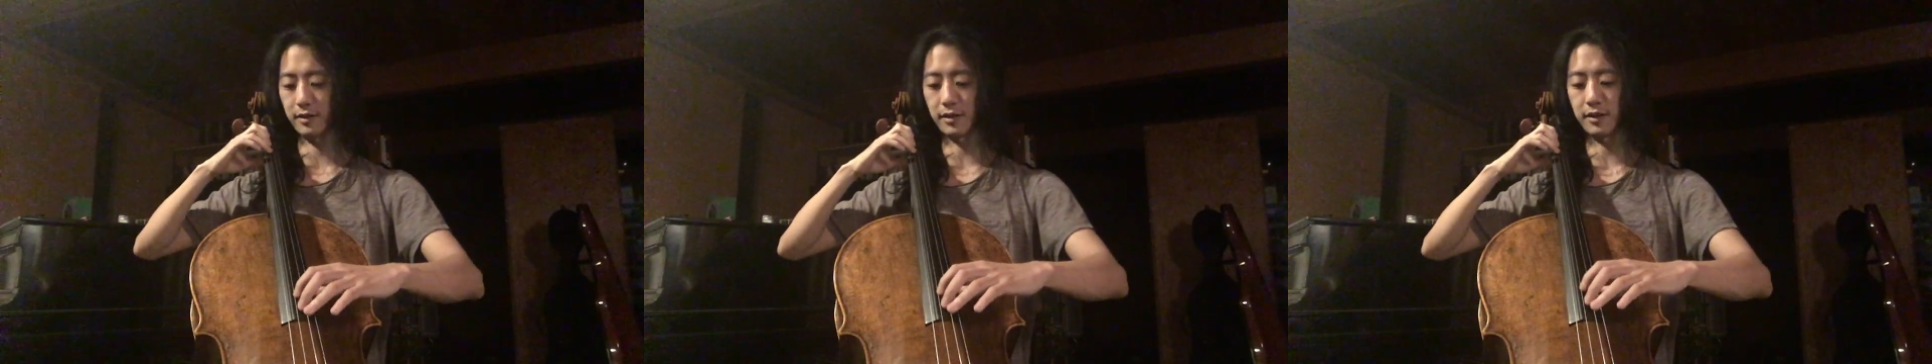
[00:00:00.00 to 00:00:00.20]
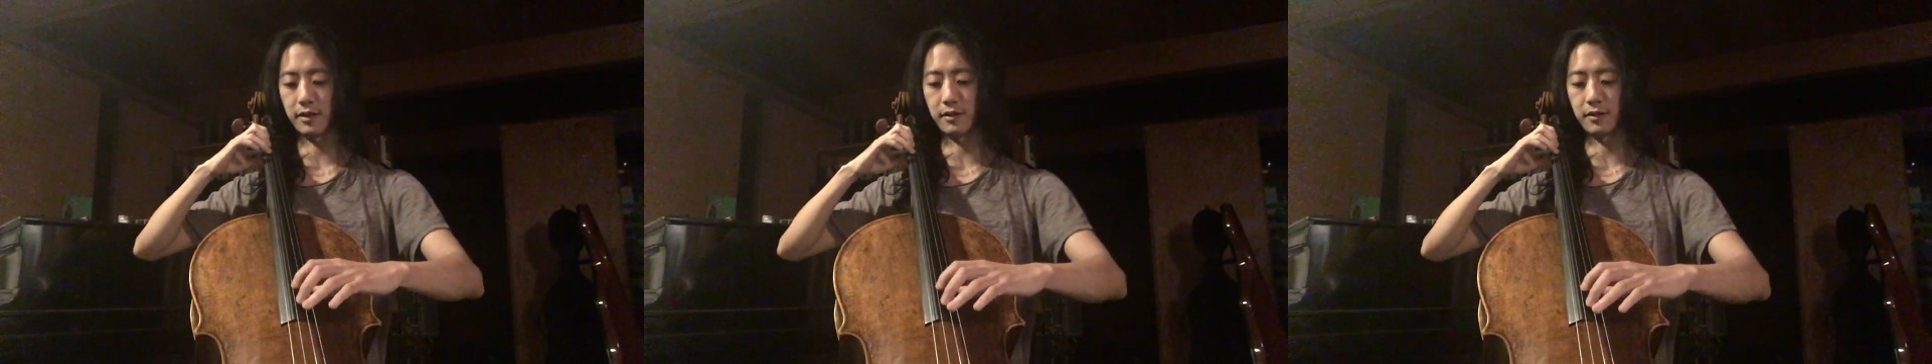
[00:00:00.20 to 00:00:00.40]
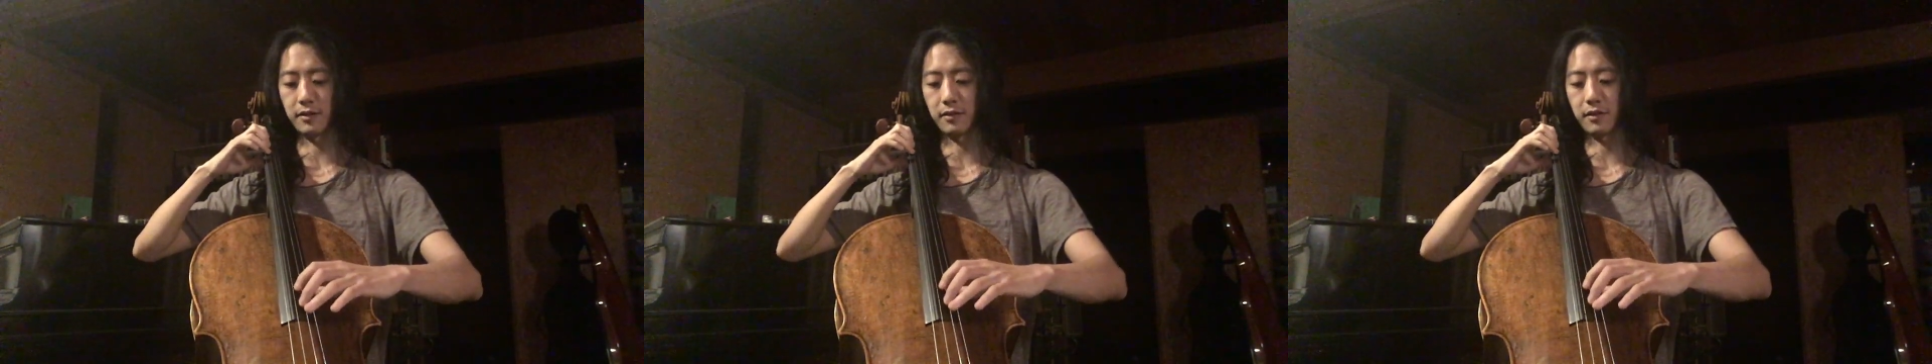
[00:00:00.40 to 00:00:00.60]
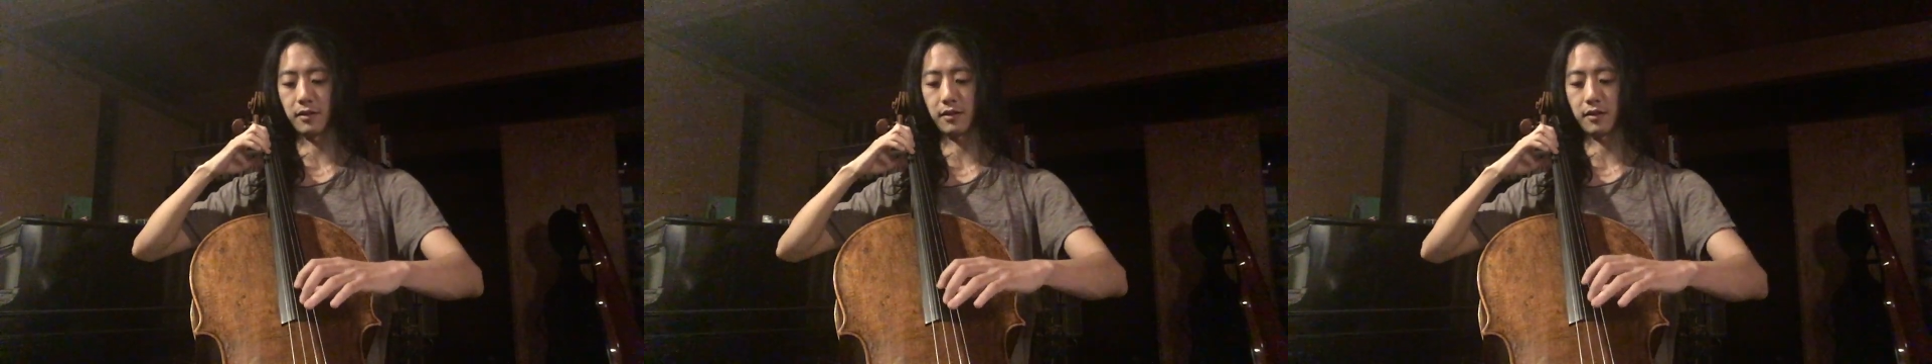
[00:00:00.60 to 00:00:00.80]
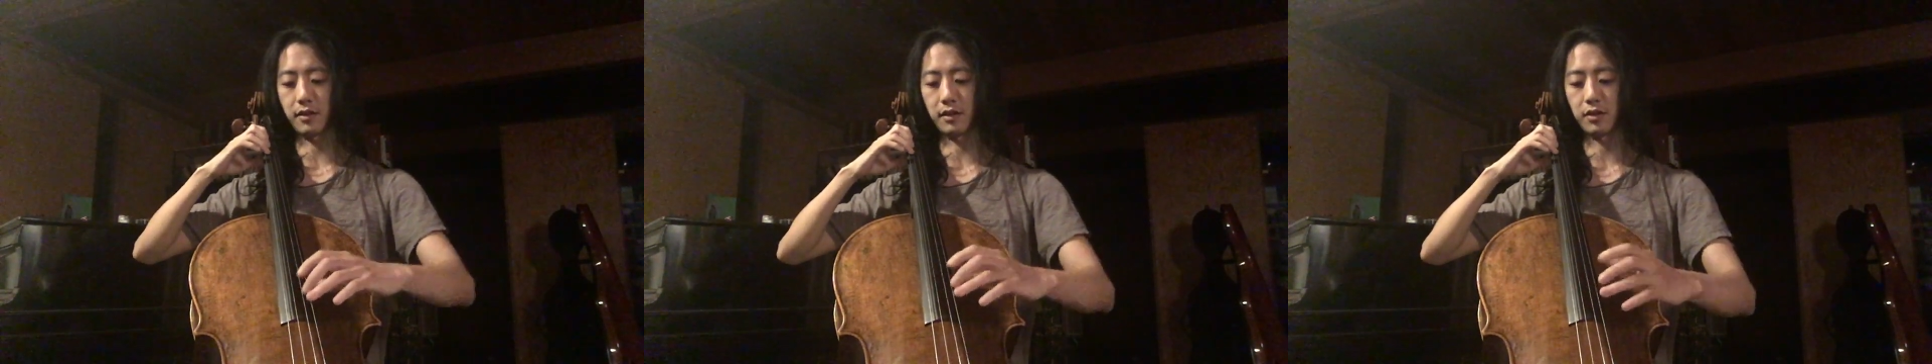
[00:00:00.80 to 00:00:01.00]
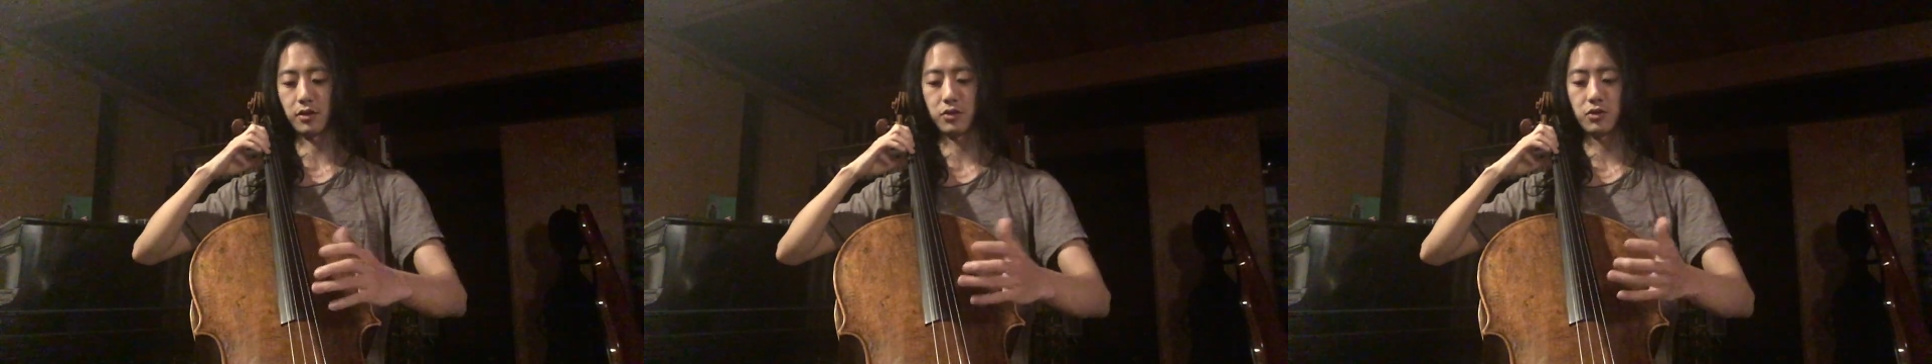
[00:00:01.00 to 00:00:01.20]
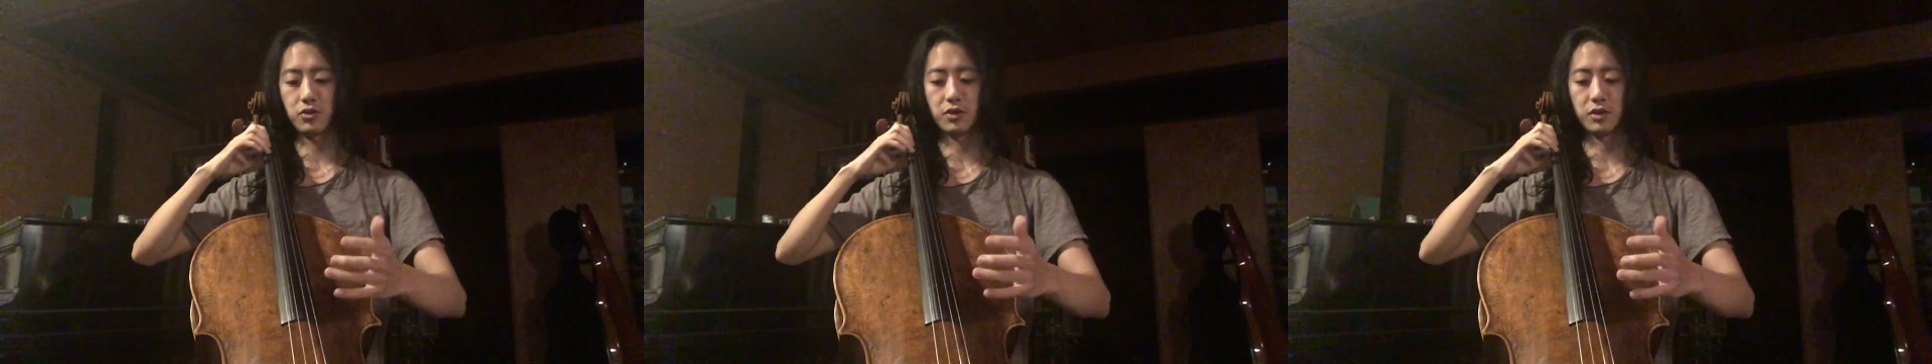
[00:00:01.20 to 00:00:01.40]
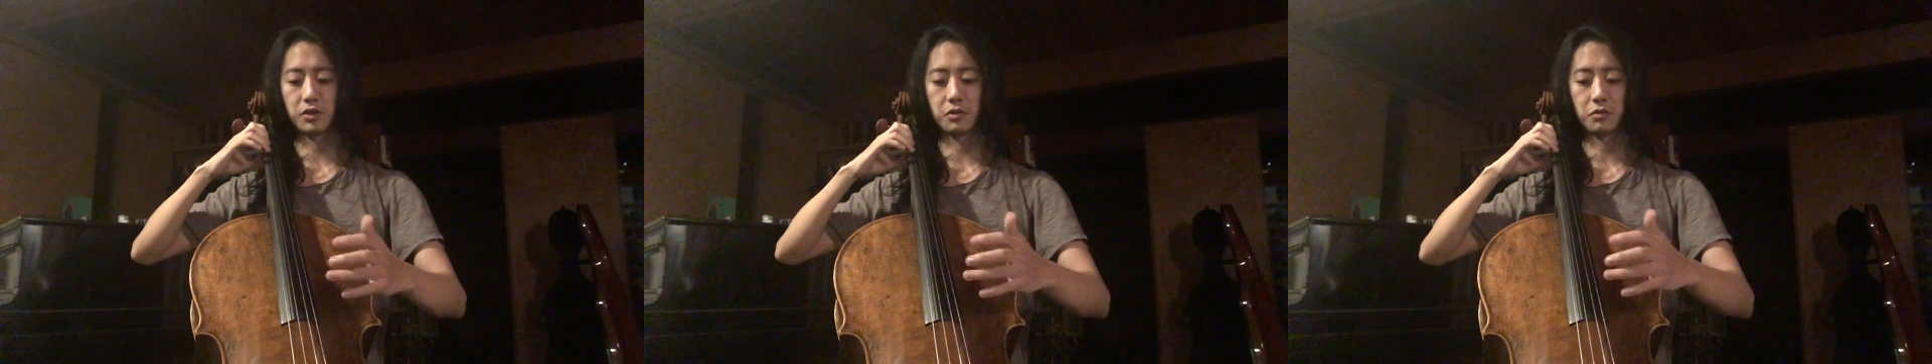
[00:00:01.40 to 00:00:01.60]
then I
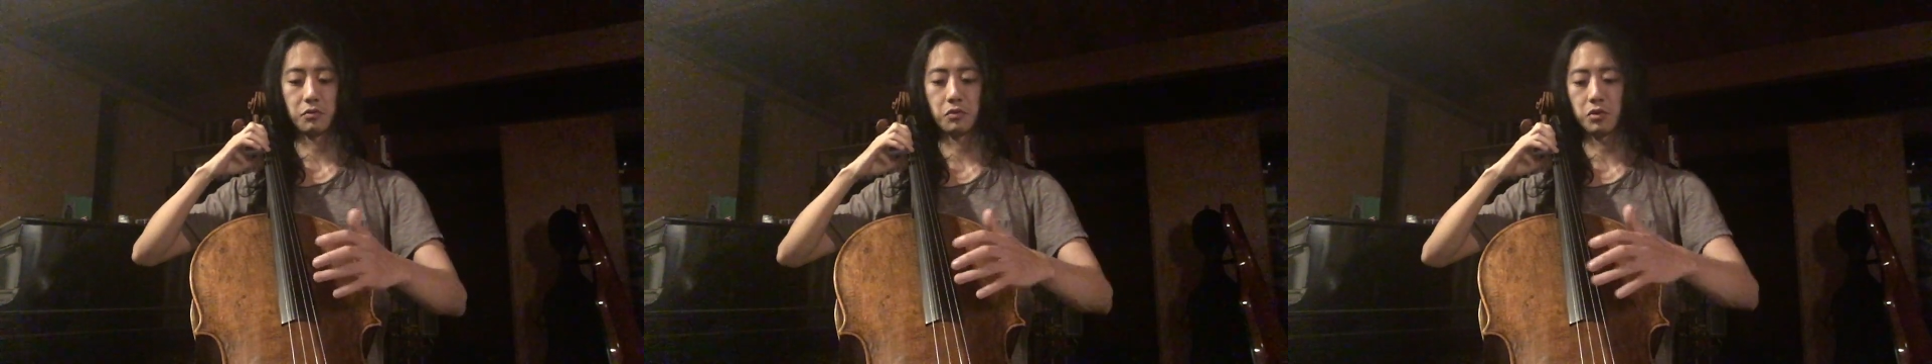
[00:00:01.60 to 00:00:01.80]
usually,